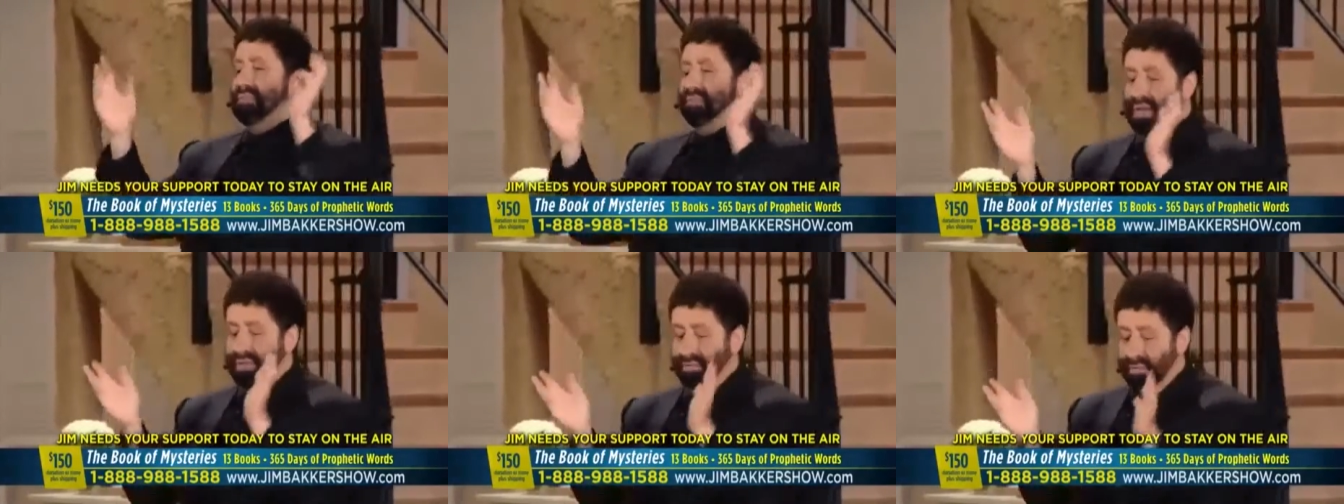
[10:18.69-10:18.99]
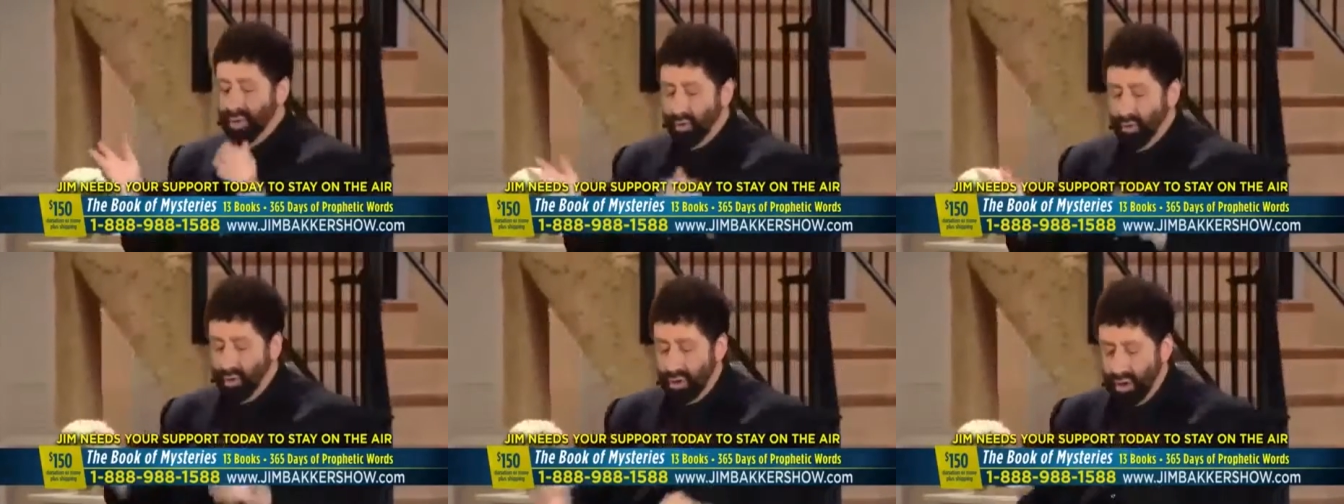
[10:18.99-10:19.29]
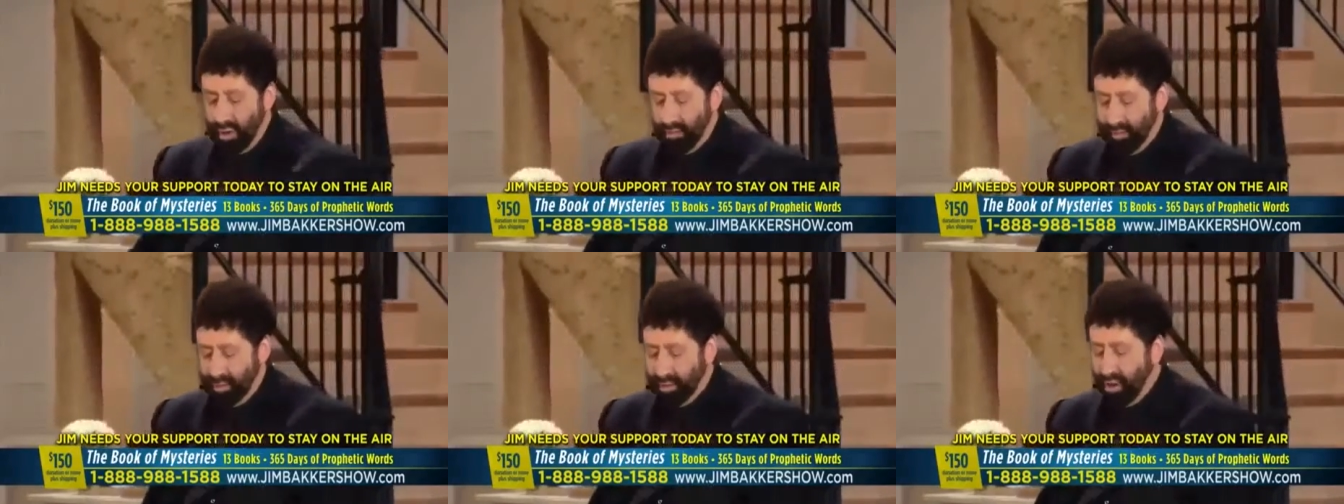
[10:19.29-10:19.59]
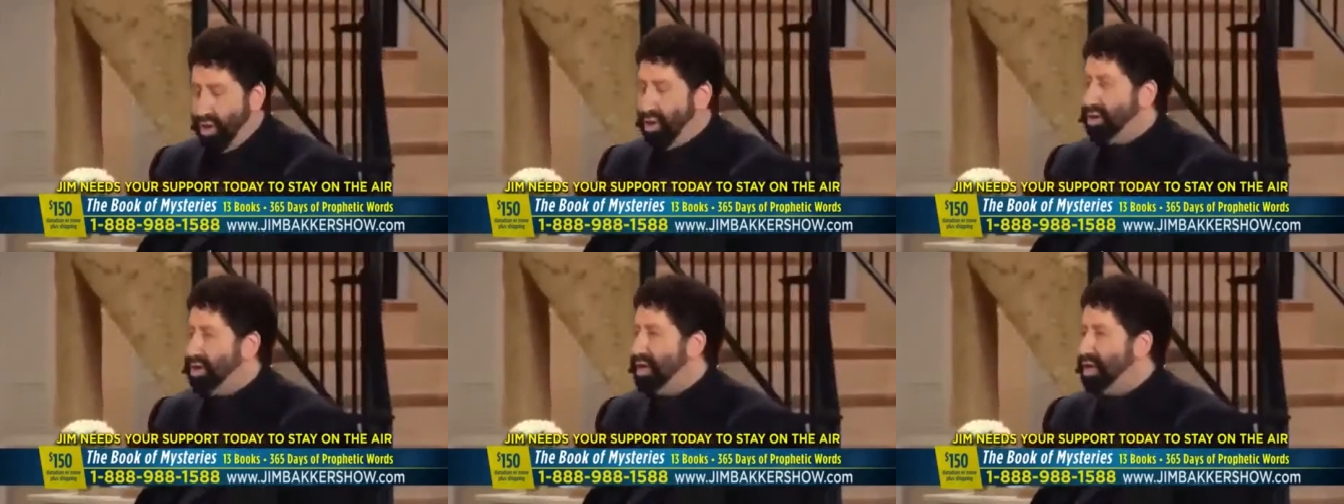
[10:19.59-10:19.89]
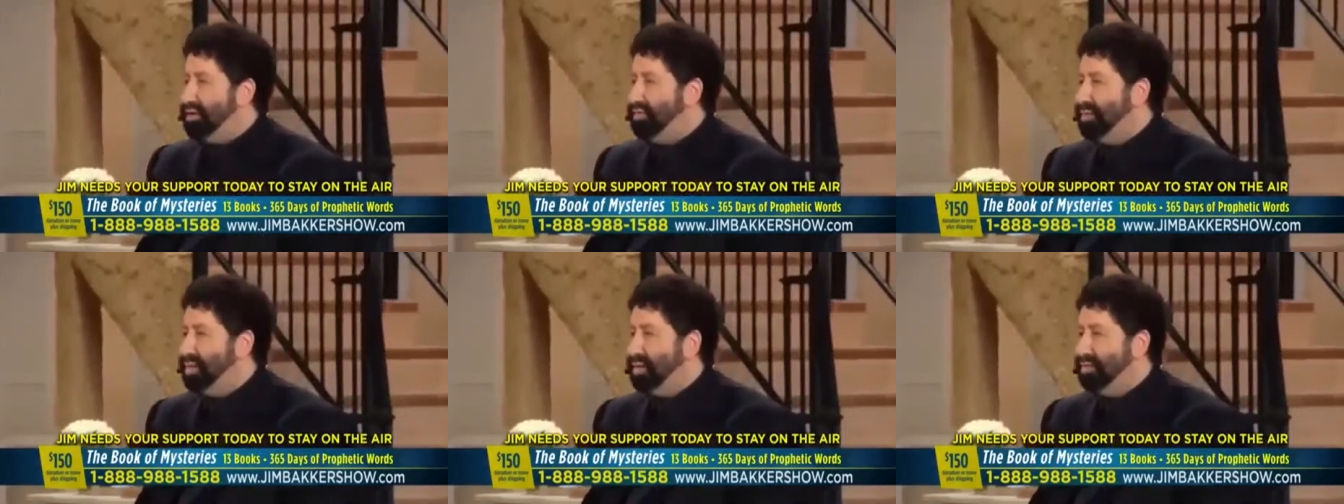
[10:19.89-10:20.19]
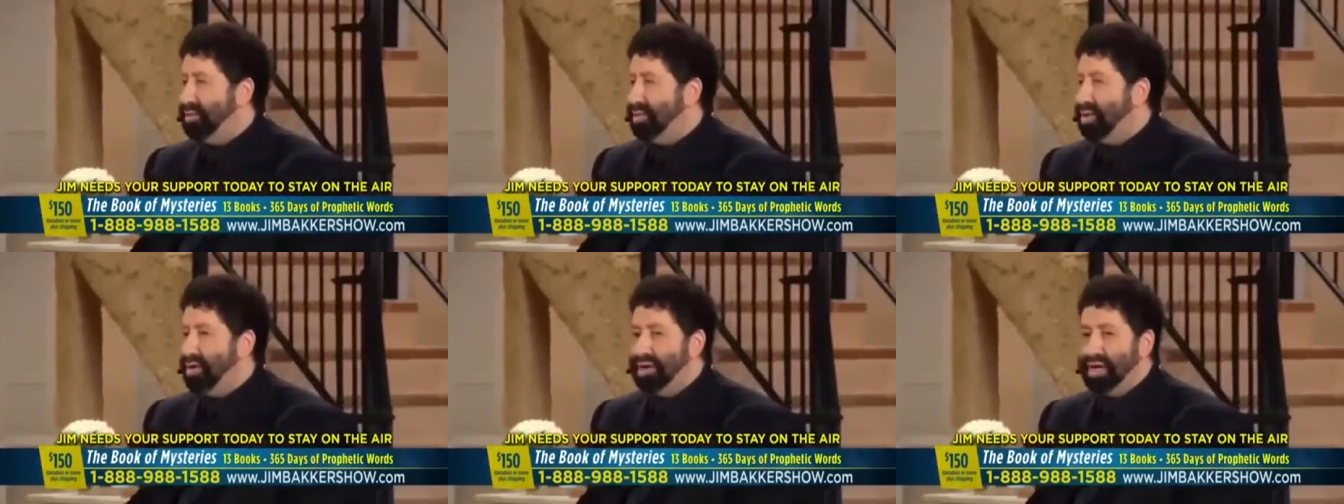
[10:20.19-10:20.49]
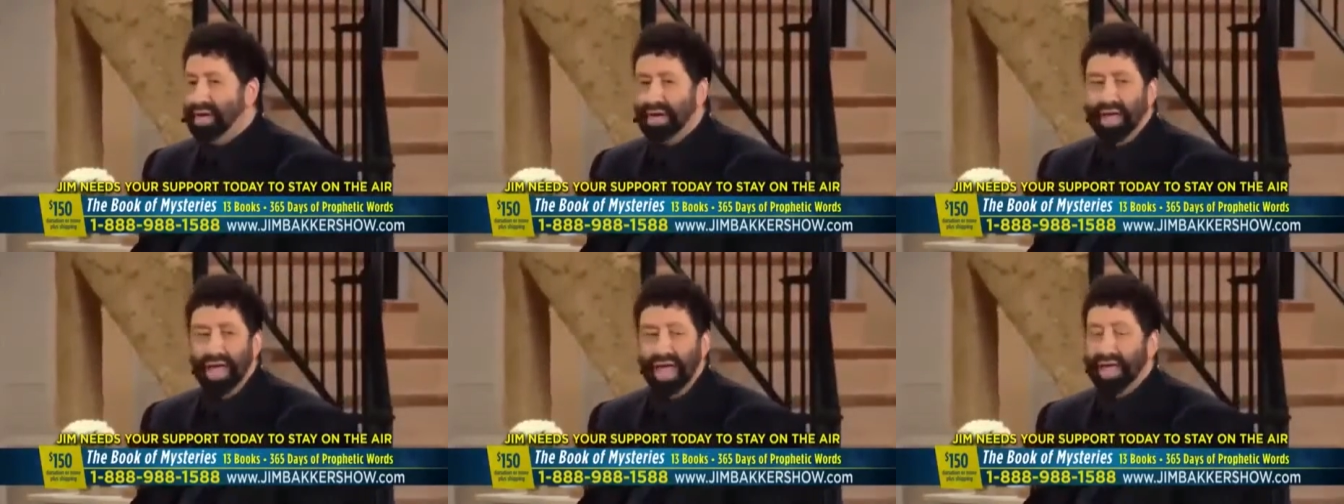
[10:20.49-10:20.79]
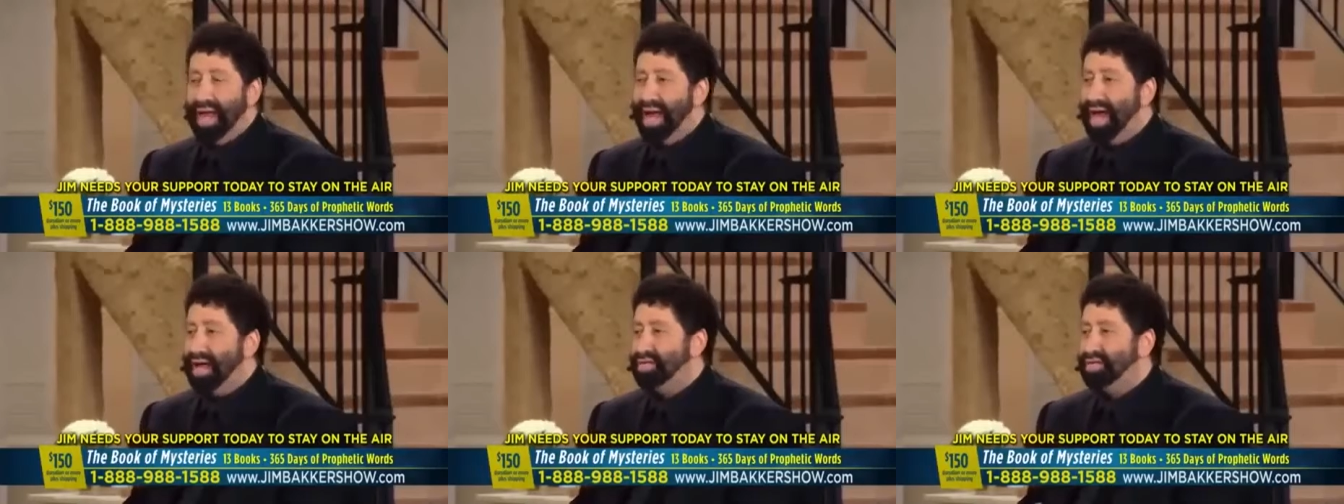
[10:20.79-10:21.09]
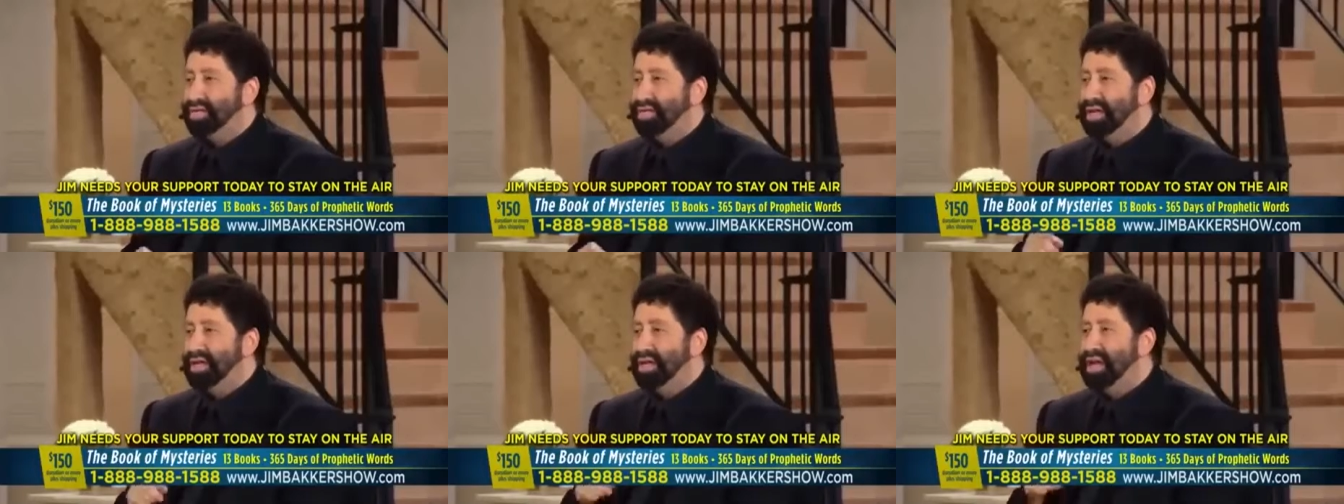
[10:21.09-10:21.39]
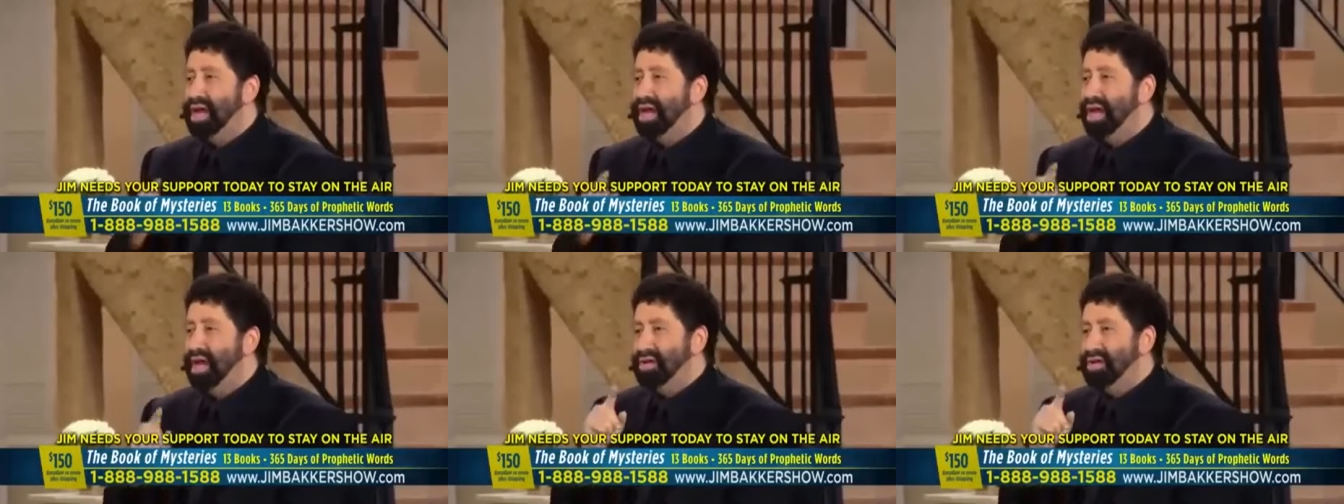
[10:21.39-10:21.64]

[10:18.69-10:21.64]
People were applauding, and actually,